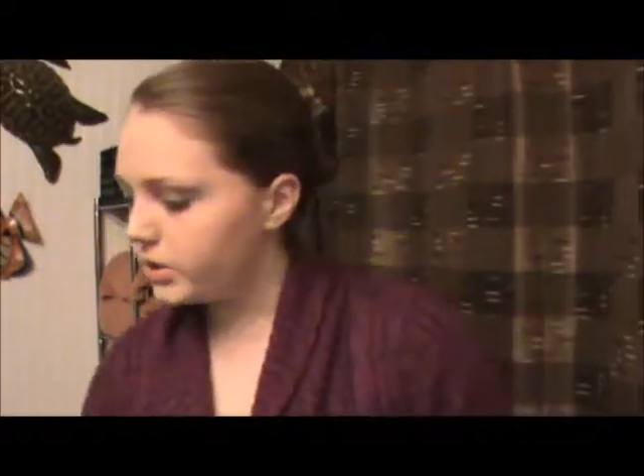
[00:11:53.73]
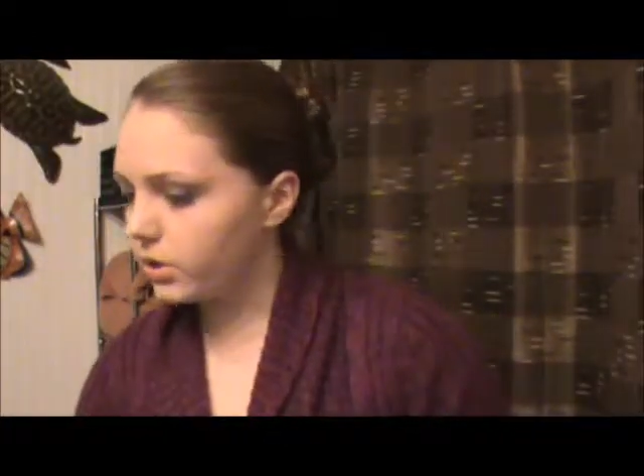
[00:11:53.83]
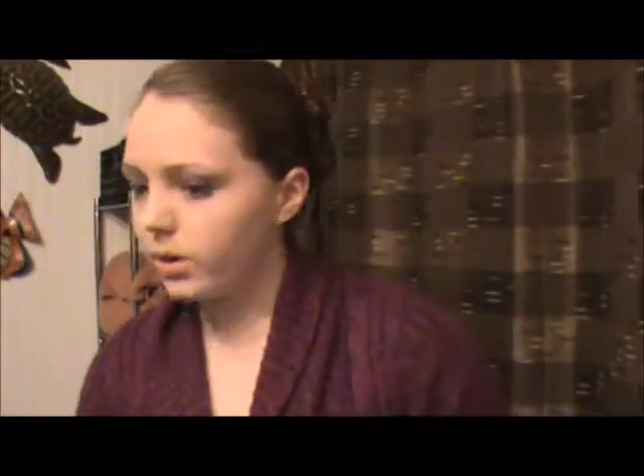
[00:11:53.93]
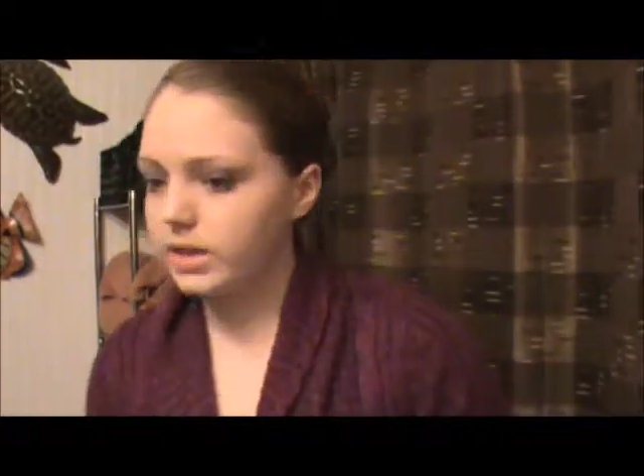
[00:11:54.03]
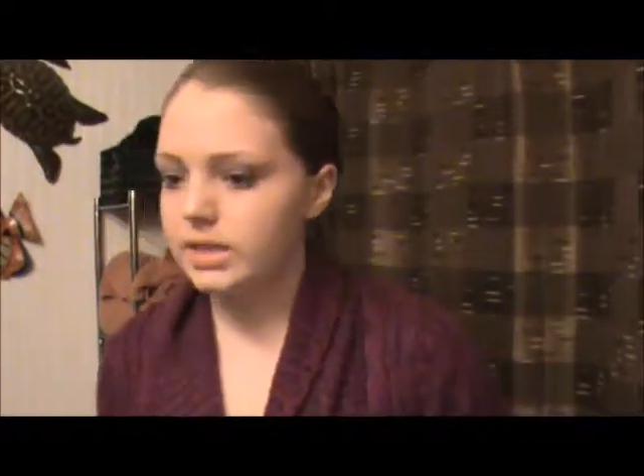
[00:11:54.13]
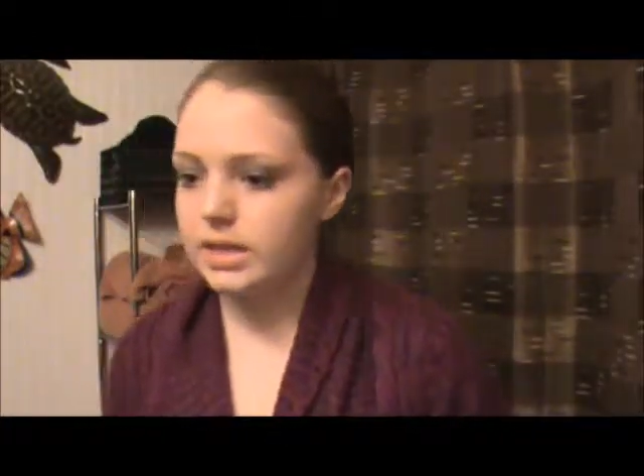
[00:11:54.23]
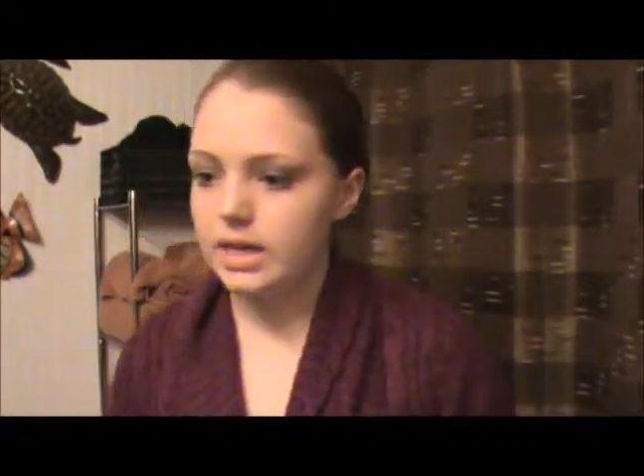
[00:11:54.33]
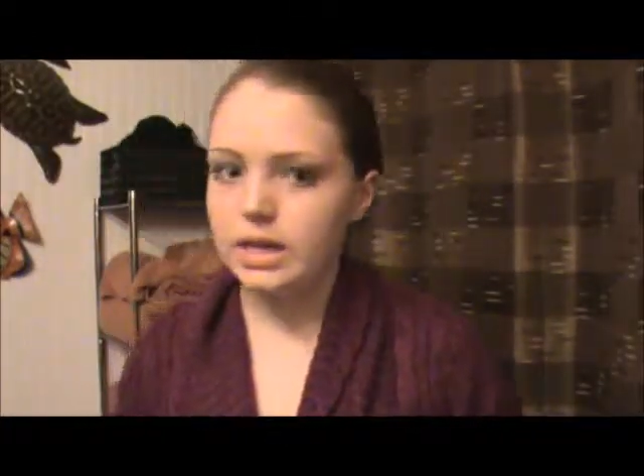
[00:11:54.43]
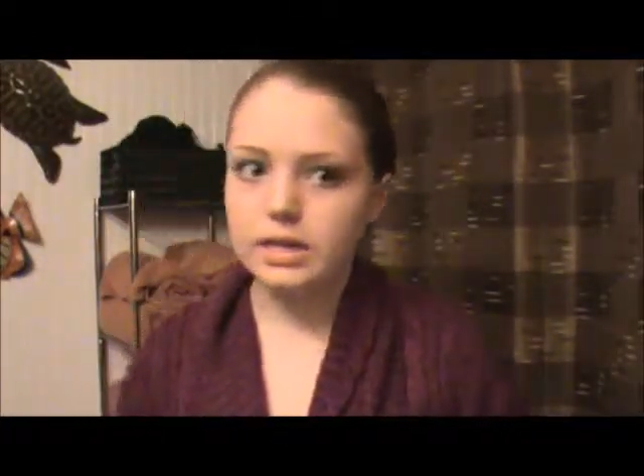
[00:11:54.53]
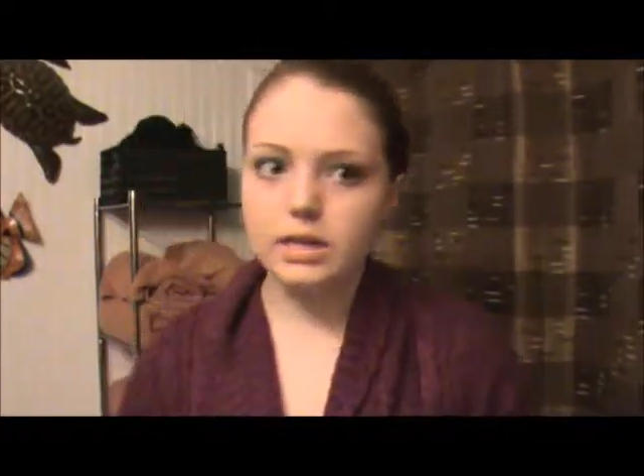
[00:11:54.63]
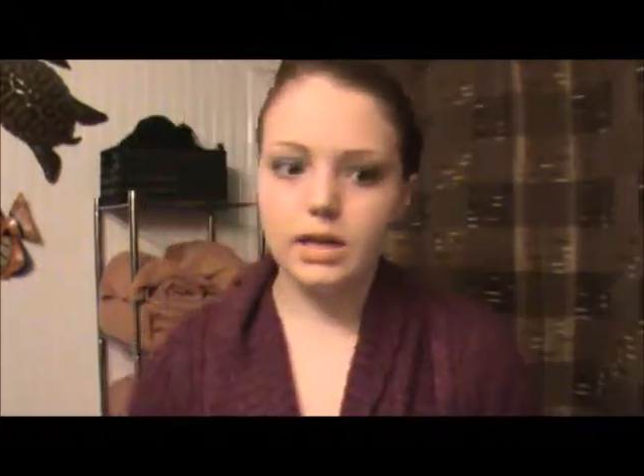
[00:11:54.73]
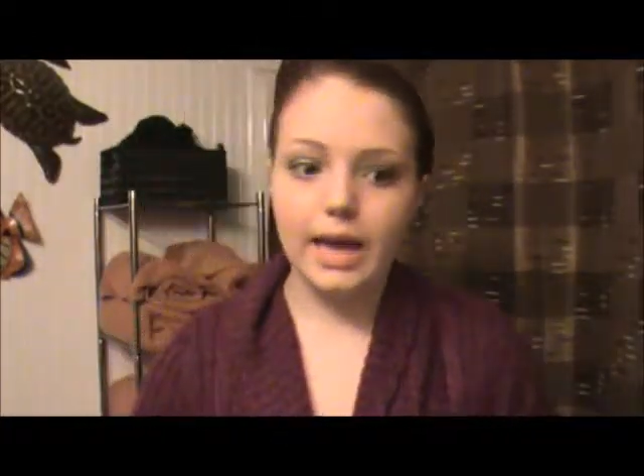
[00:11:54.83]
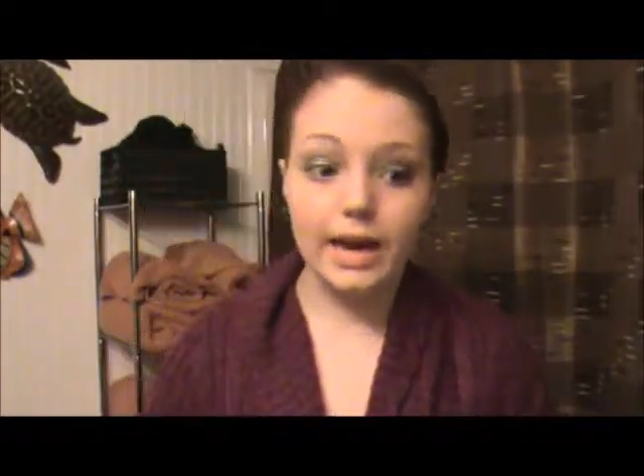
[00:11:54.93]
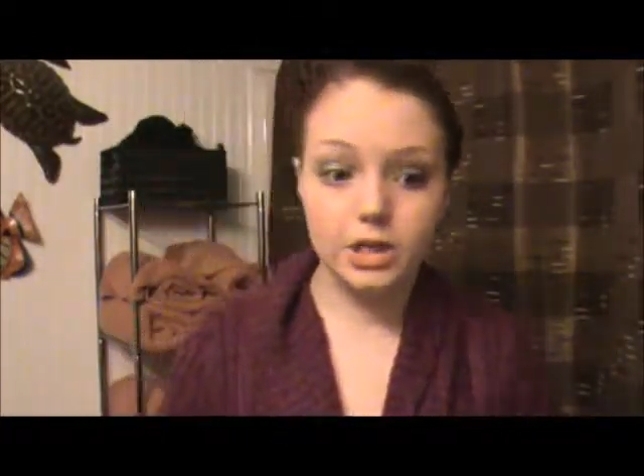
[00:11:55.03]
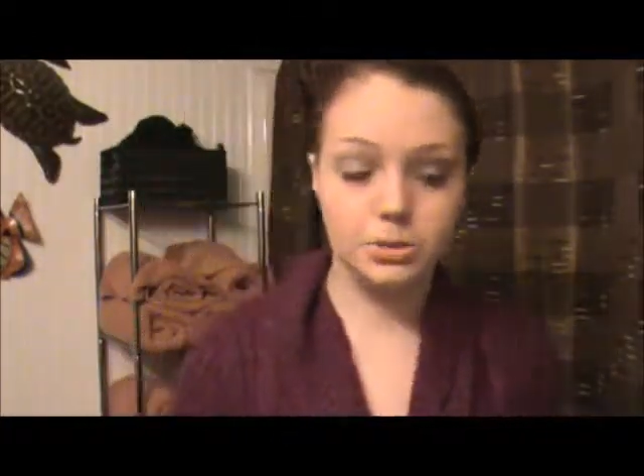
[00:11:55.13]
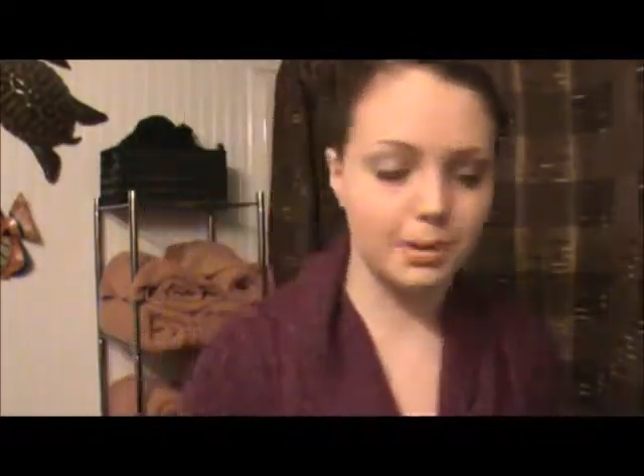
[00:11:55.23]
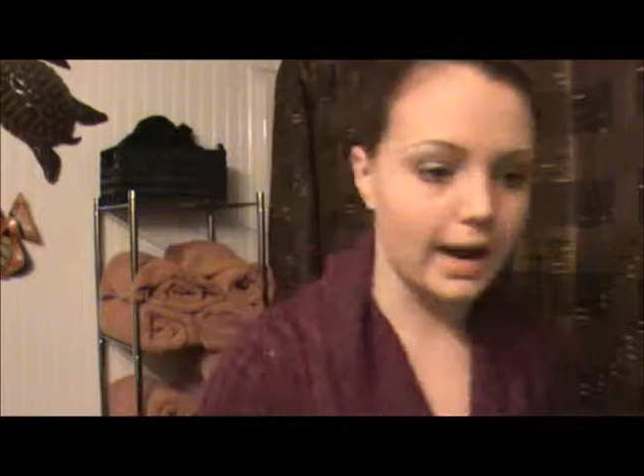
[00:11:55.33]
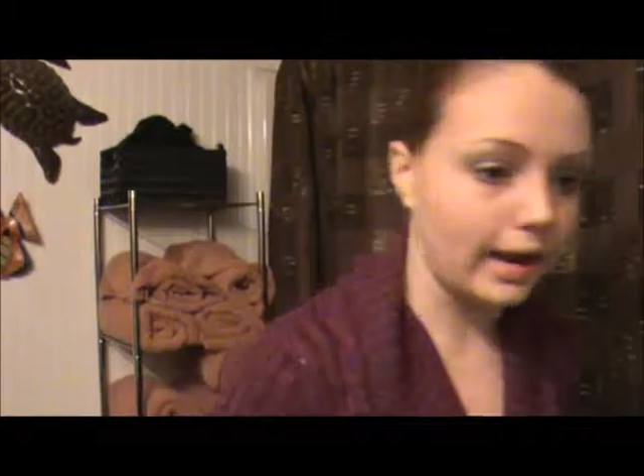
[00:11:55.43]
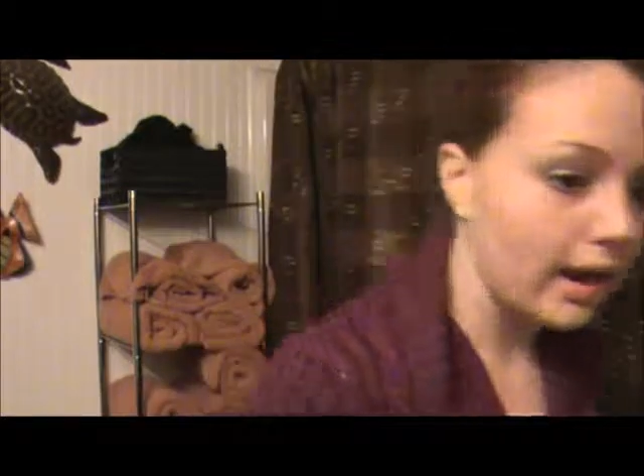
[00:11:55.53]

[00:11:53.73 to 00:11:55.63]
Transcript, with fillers: you're going to need hairspray.